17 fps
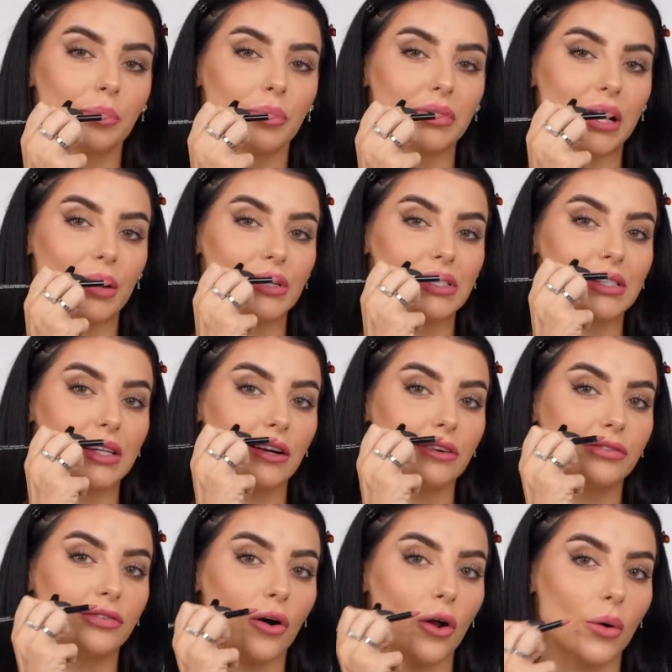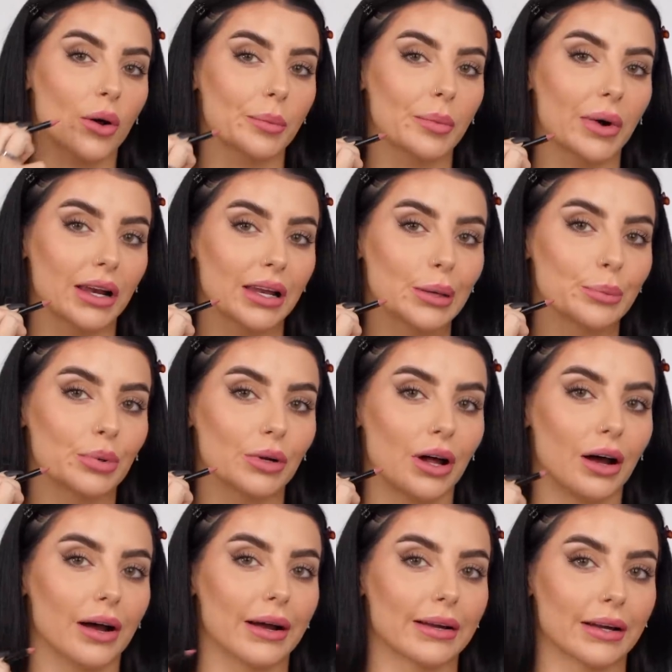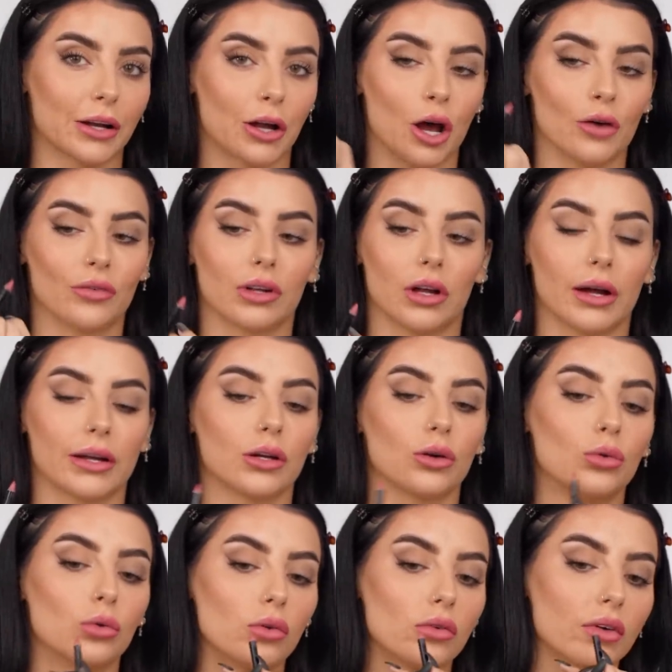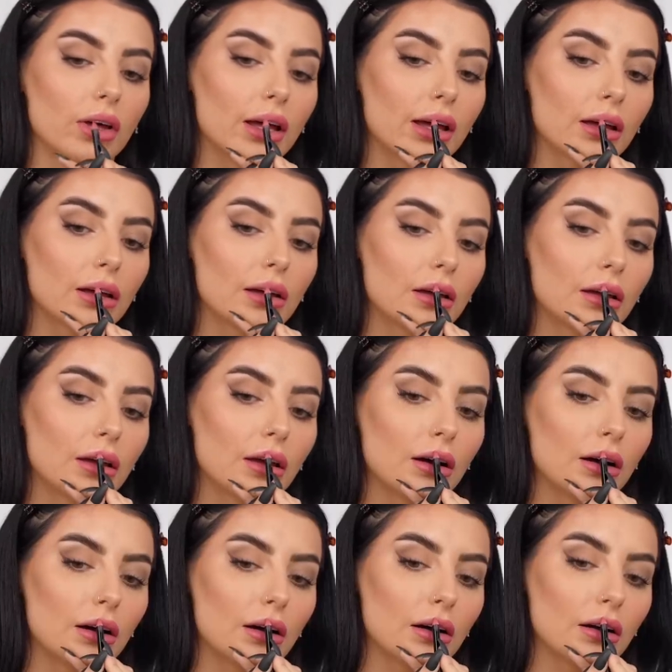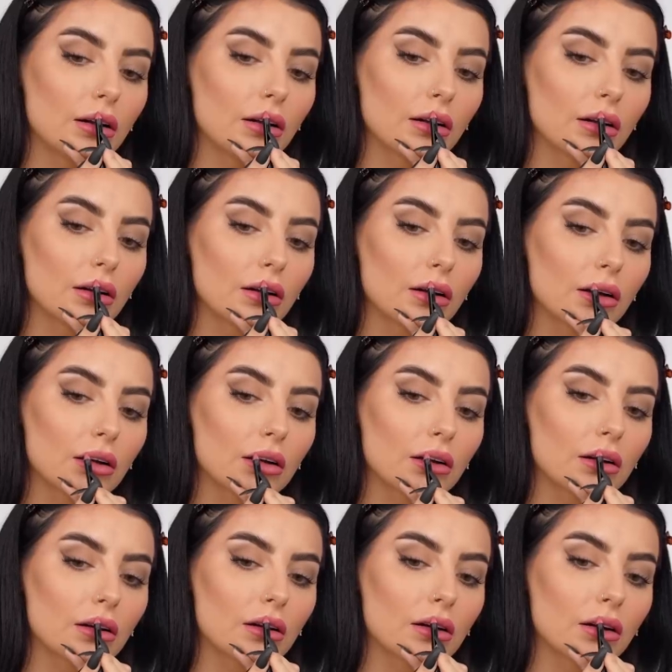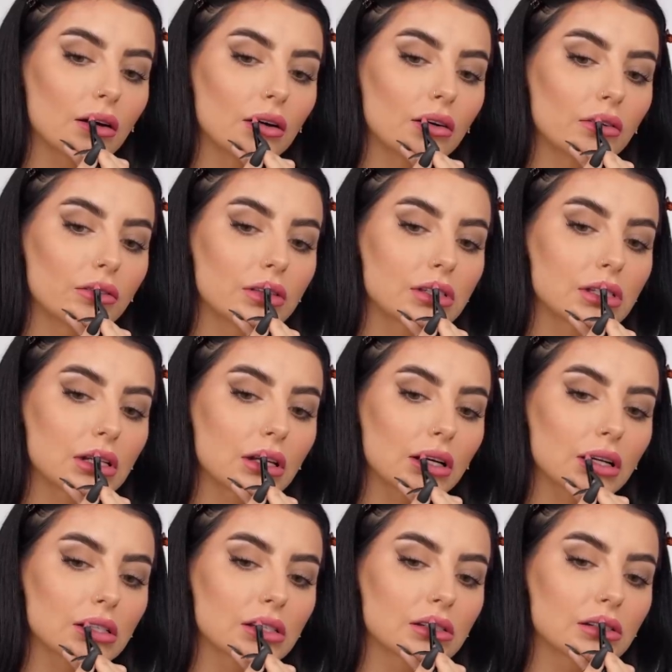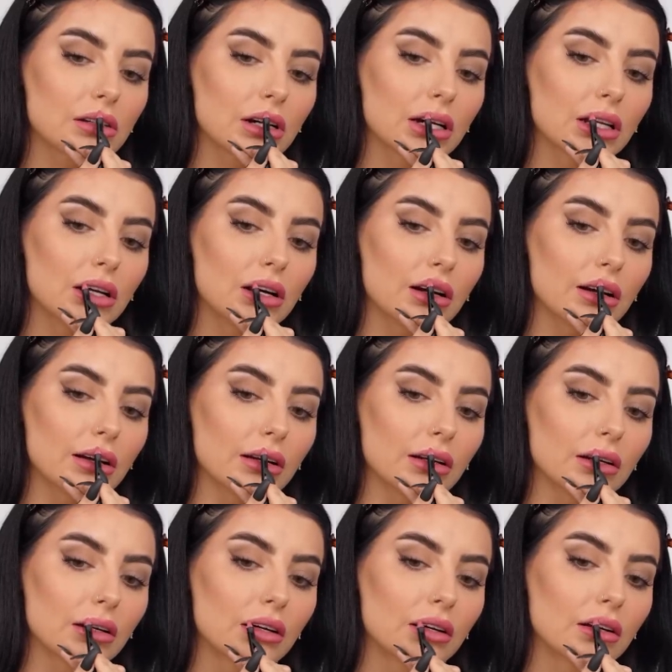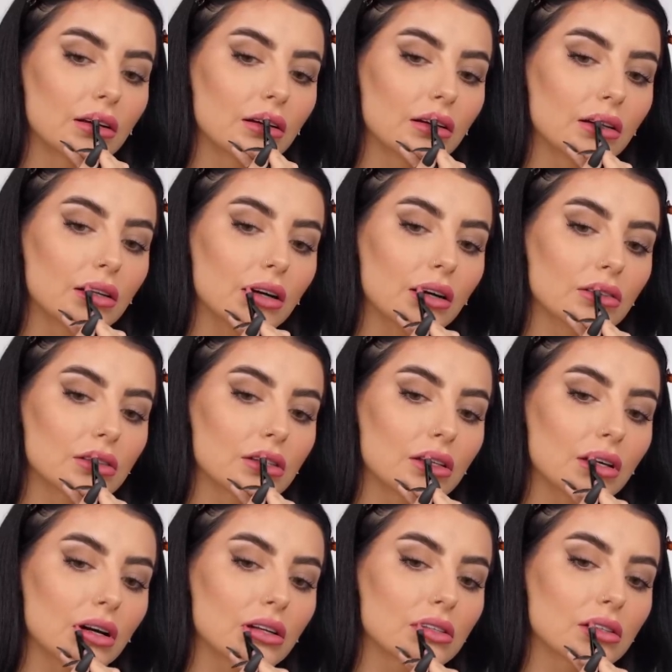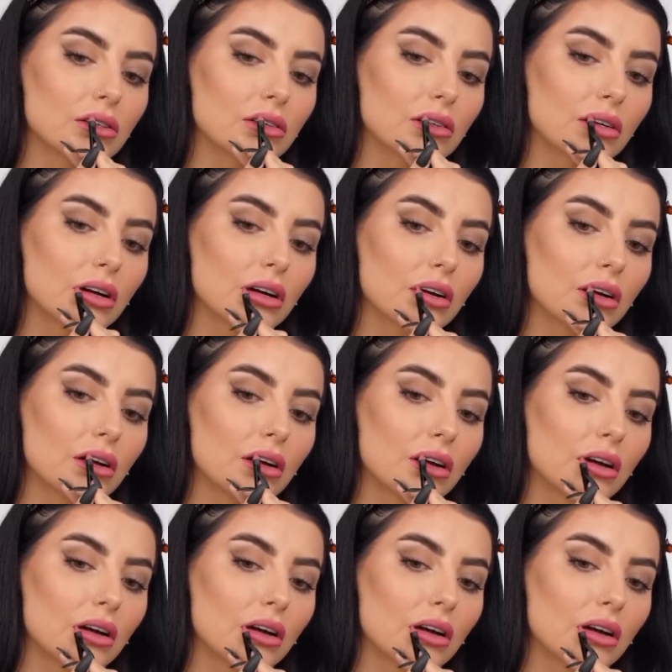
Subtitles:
But now instead of following my lip line and overlining all of it, I'll go almost in like a straight line down to the outer corner.